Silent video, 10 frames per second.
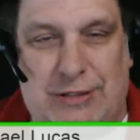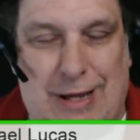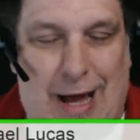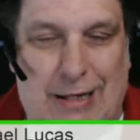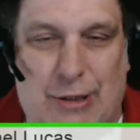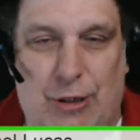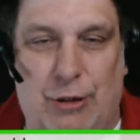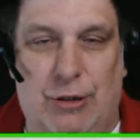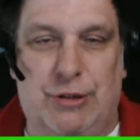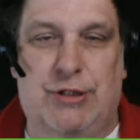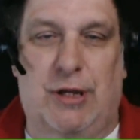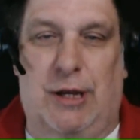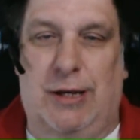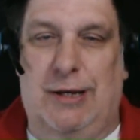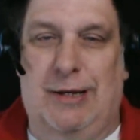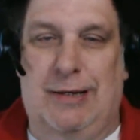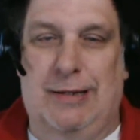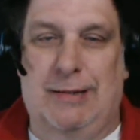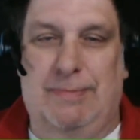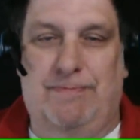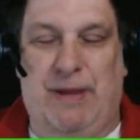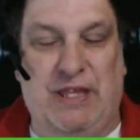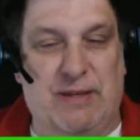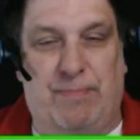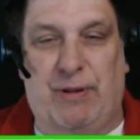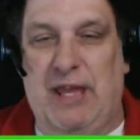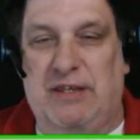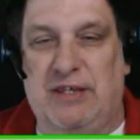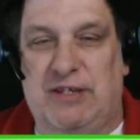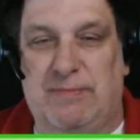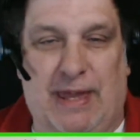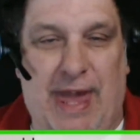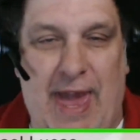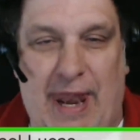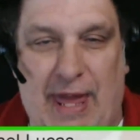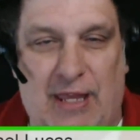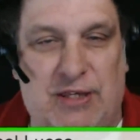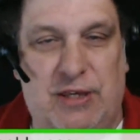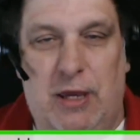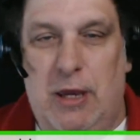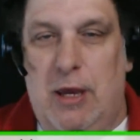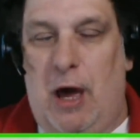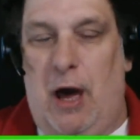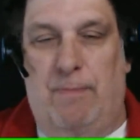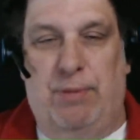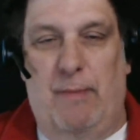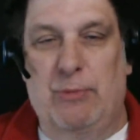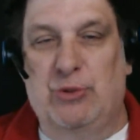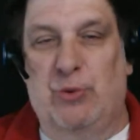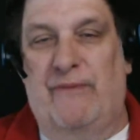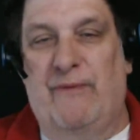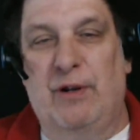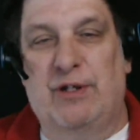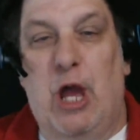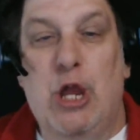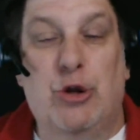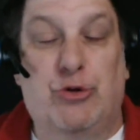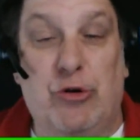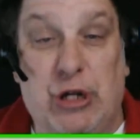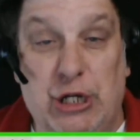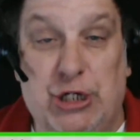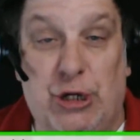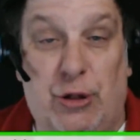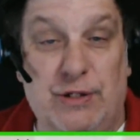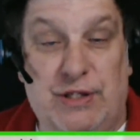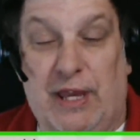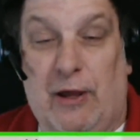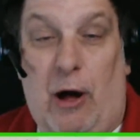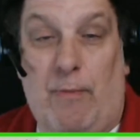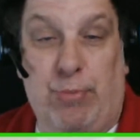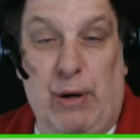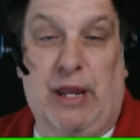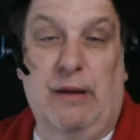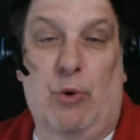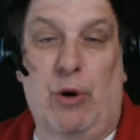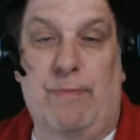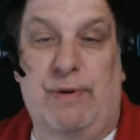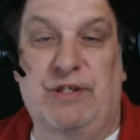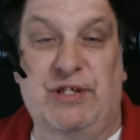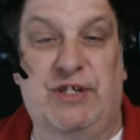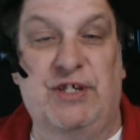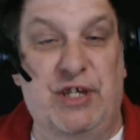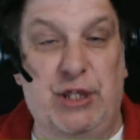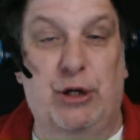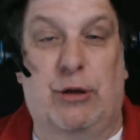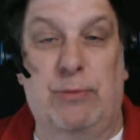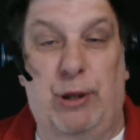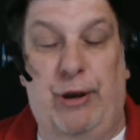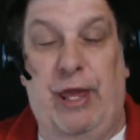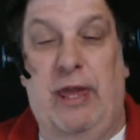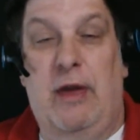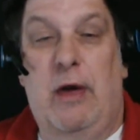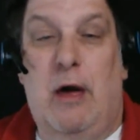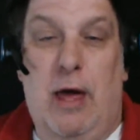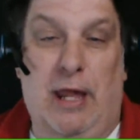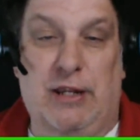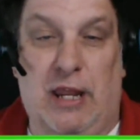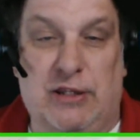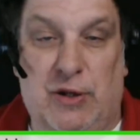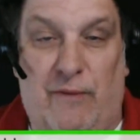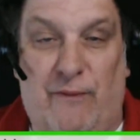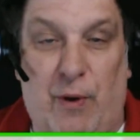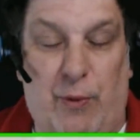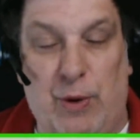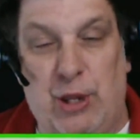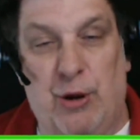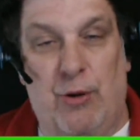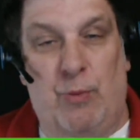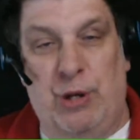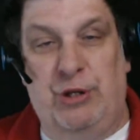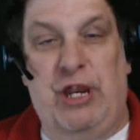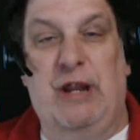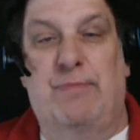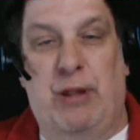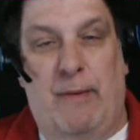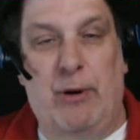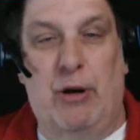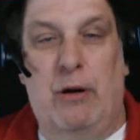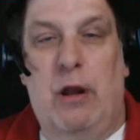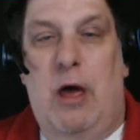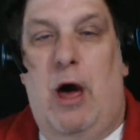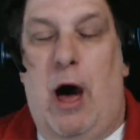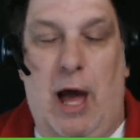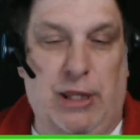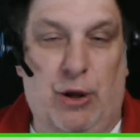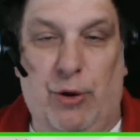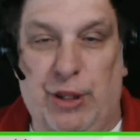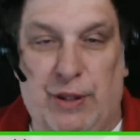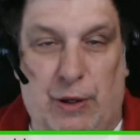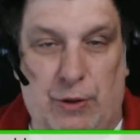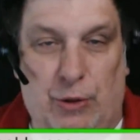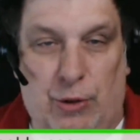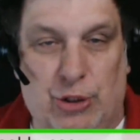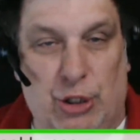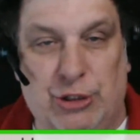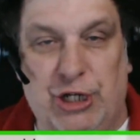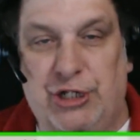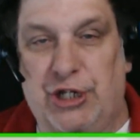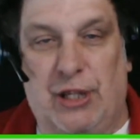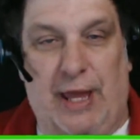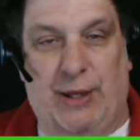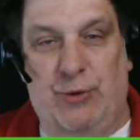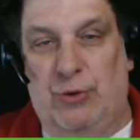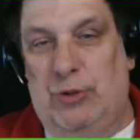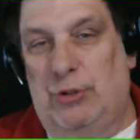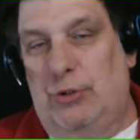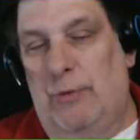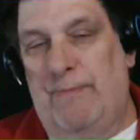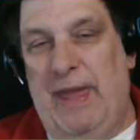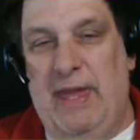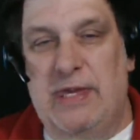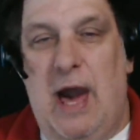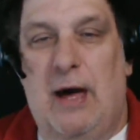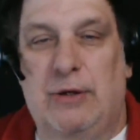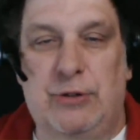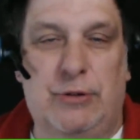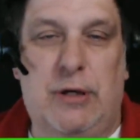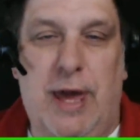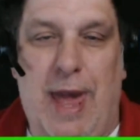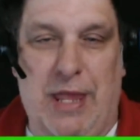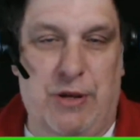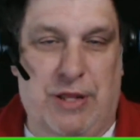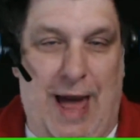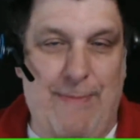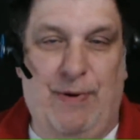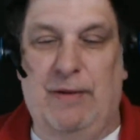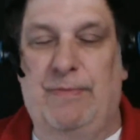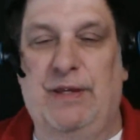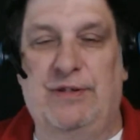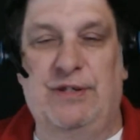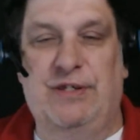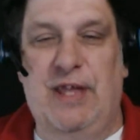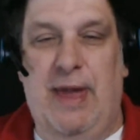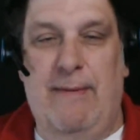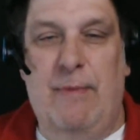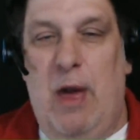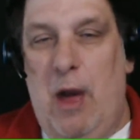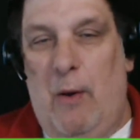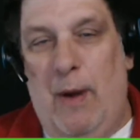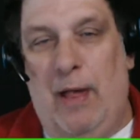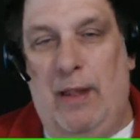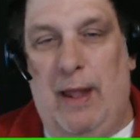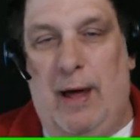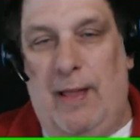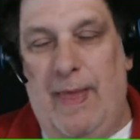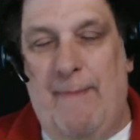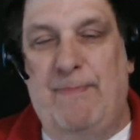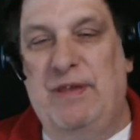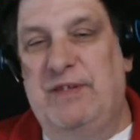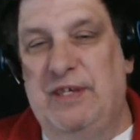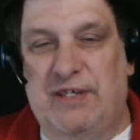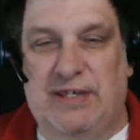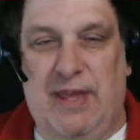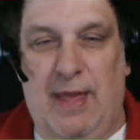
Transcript: doctors, pizza places, mechanics, plumbers, roofers, your traditional, as they call, brick and mortar businesses in your community, and so forth. When you need a plumber, and you go to the search engine like Google or Bing, Yahoo, and you type in a business name, well, that business